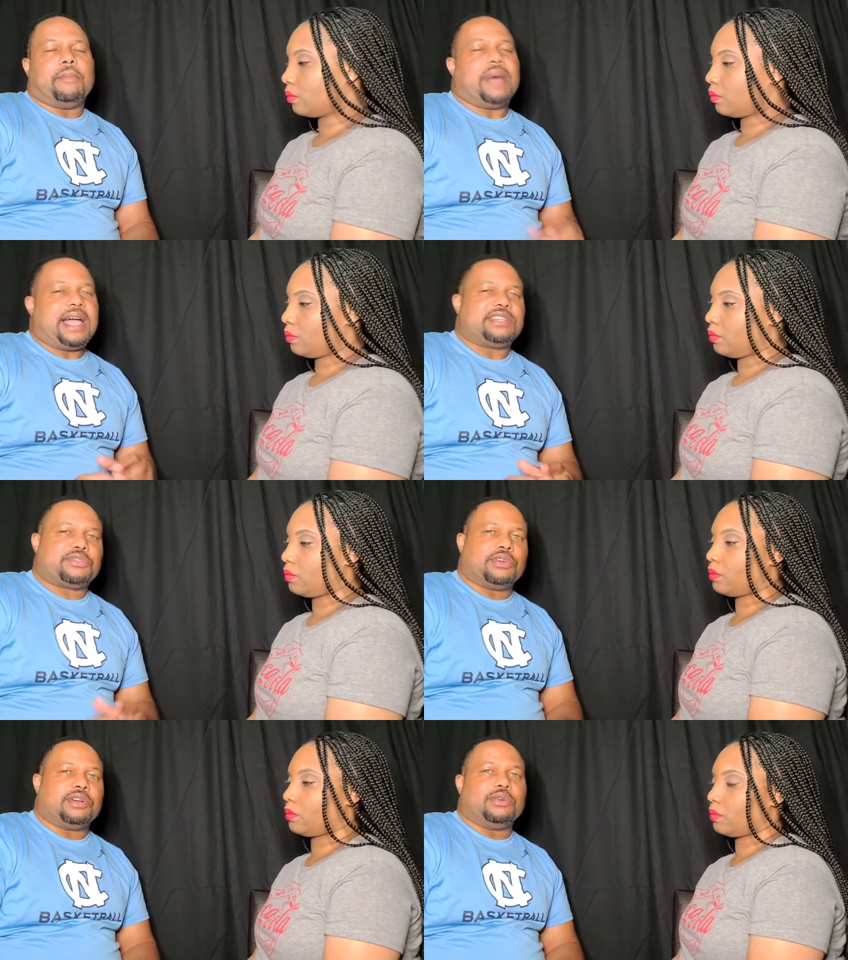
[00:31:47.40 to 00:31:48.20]
Speaker 1: My
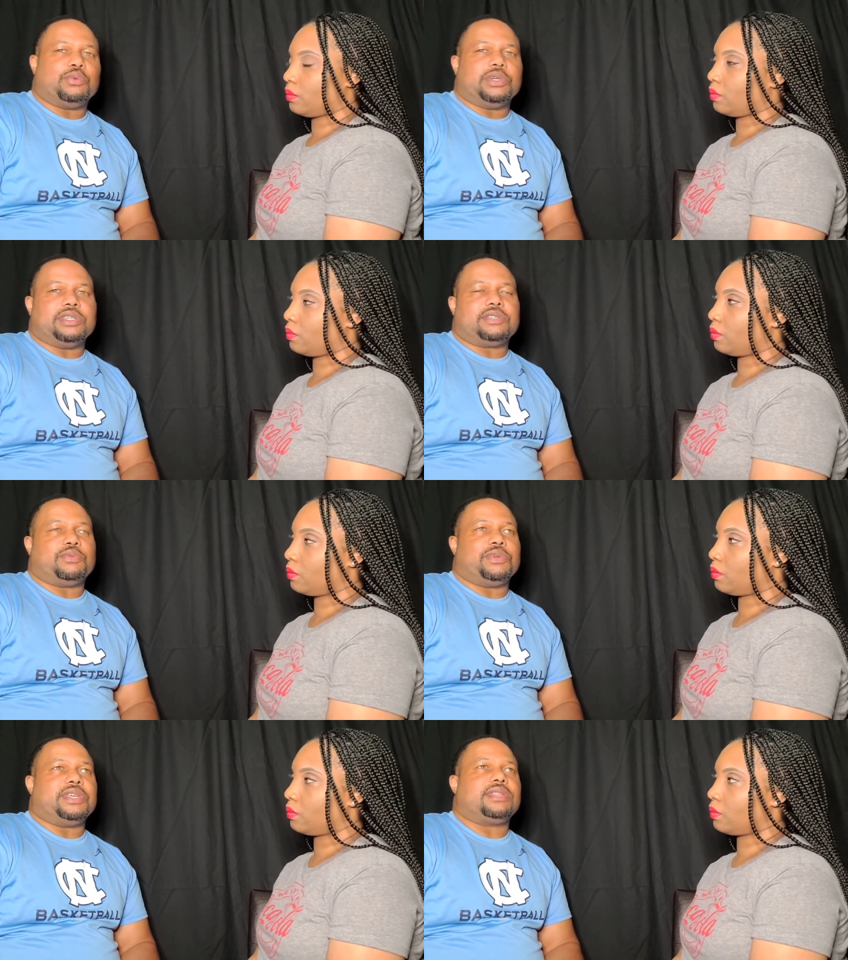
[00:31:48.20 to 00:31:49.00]
struggle was
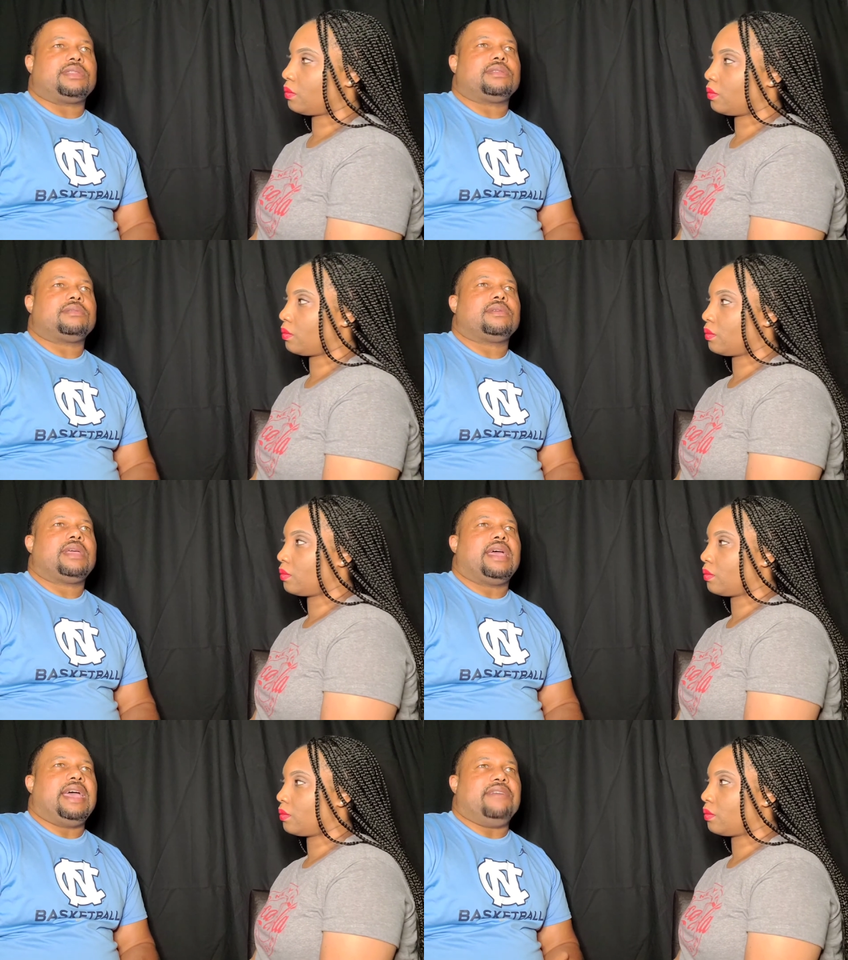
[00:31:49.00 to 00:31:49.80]
with
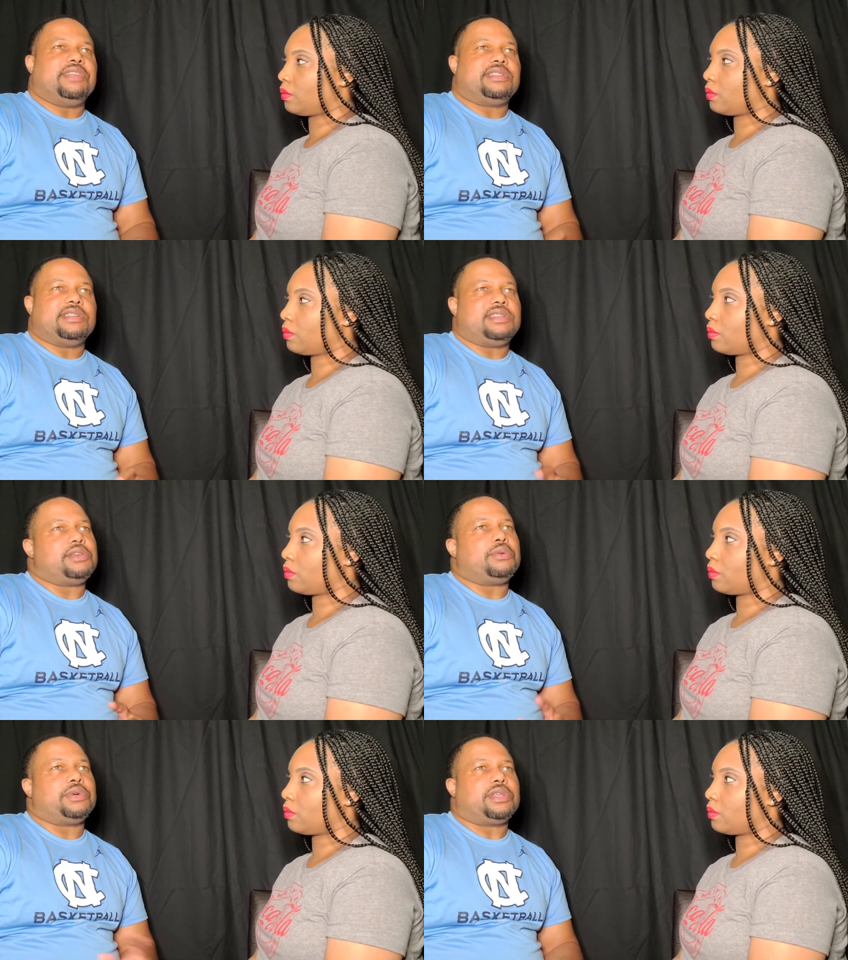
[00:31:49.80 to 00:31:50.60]
having to
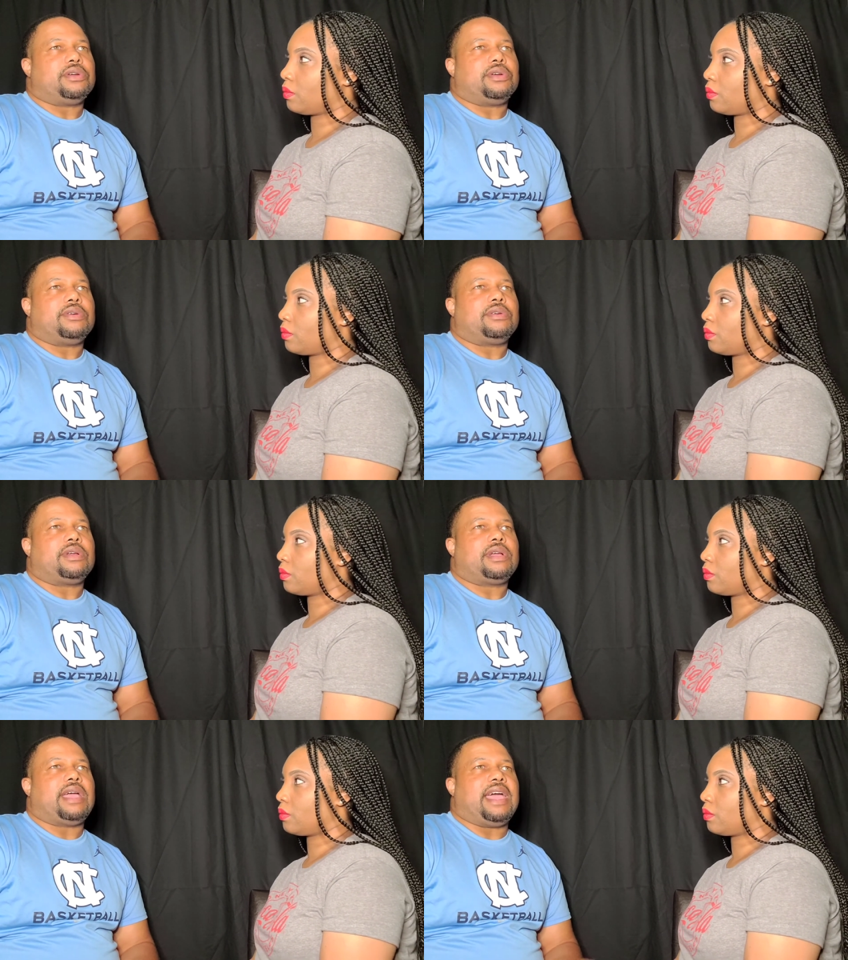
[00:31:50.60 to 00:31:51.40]
deal with her
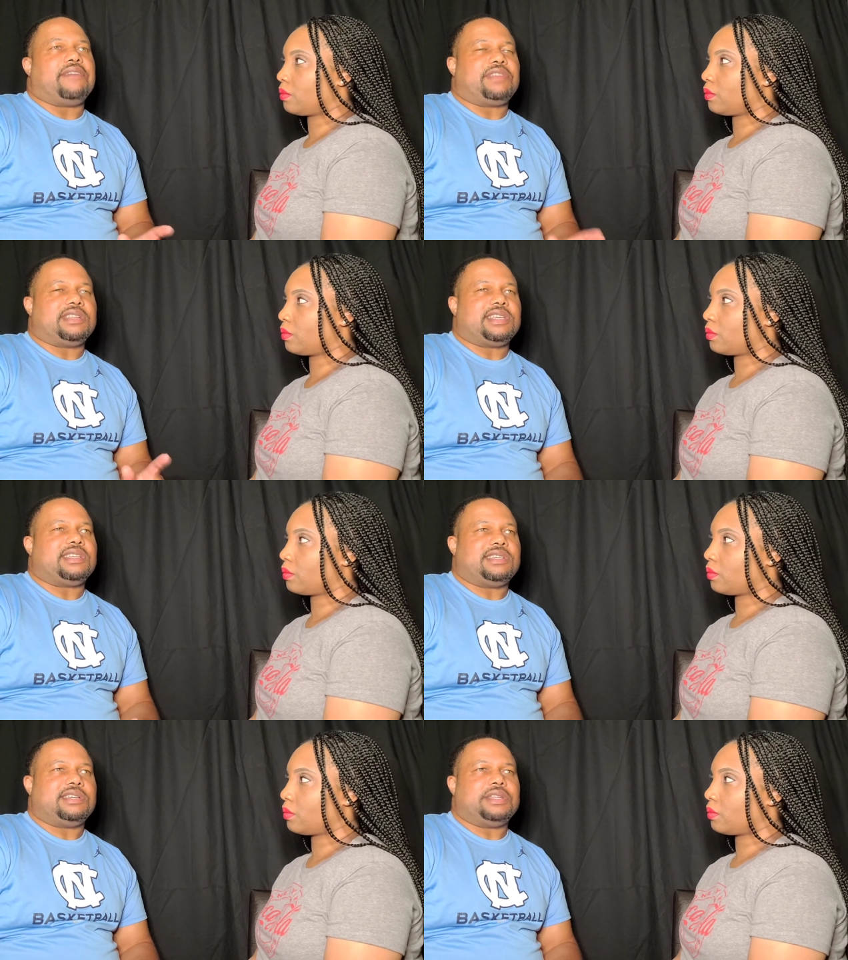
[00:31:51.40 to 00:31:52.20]
after
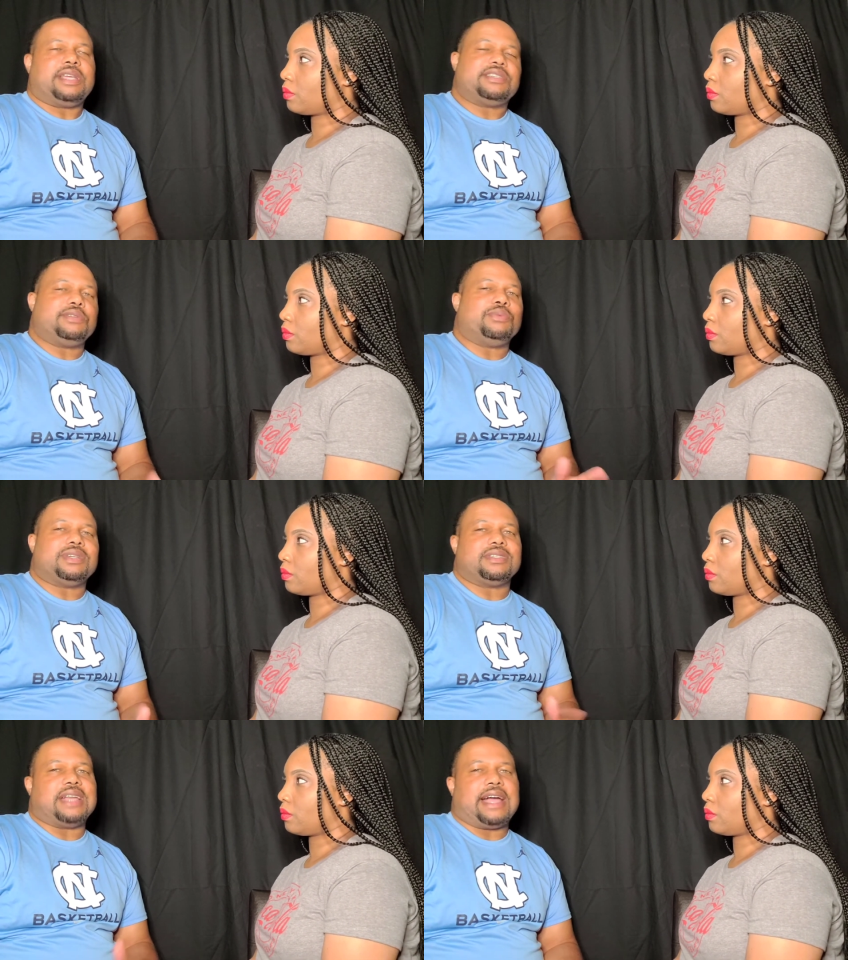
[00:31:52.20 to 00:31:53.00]
telling her that she
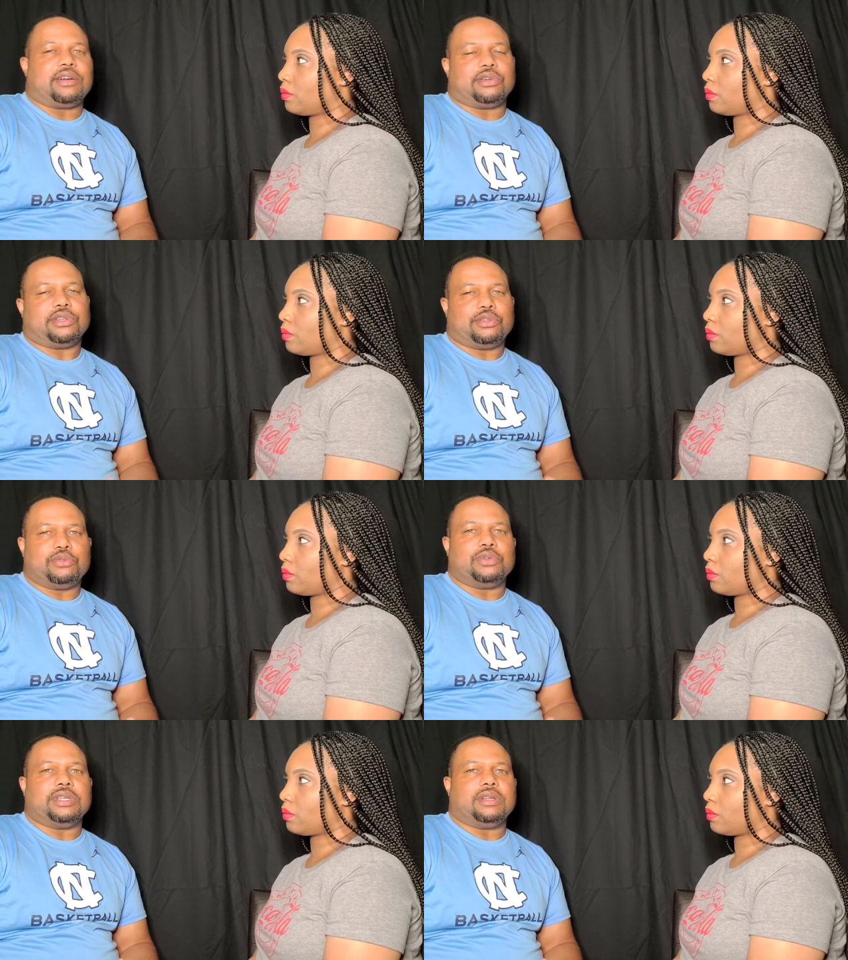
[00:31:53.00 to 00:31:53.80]
was not going to
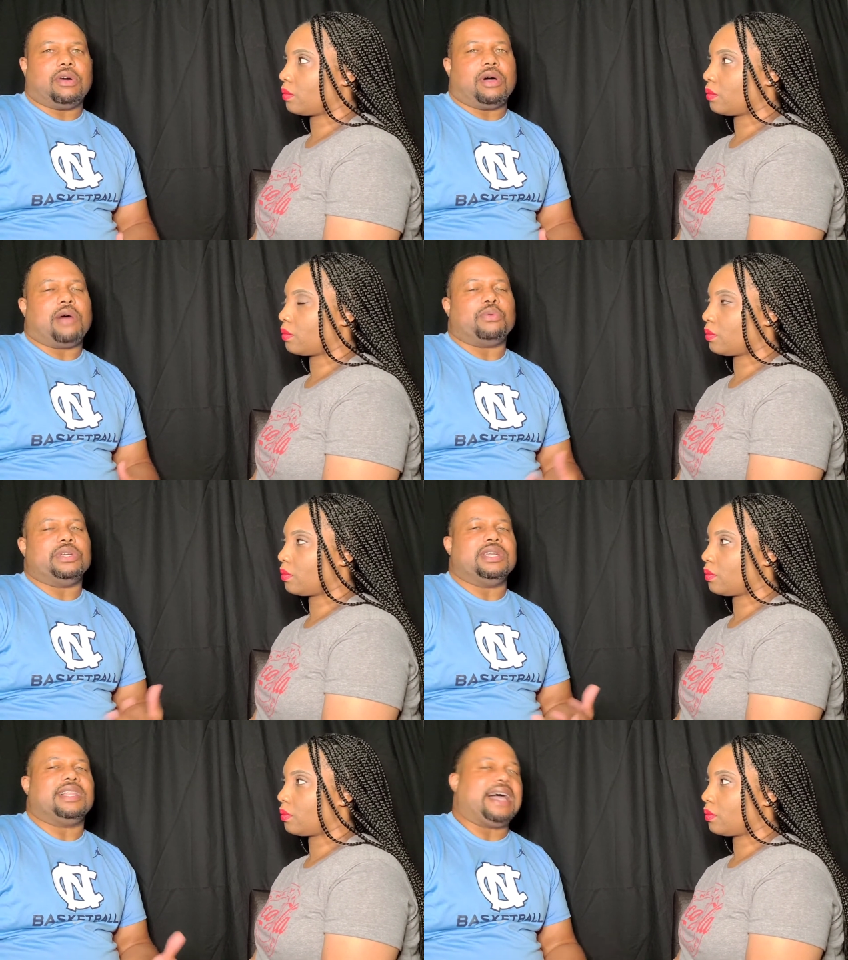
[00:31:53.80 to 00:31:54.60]
do it or I
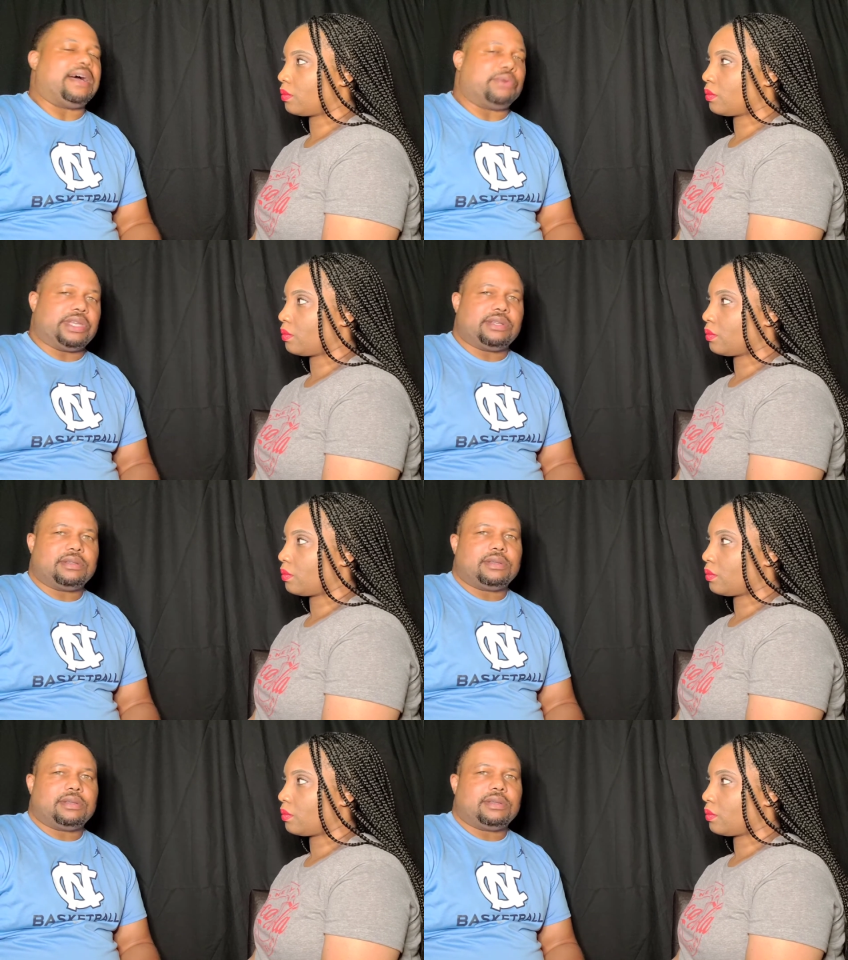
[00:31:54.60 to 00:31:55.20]
wouldn't allow it.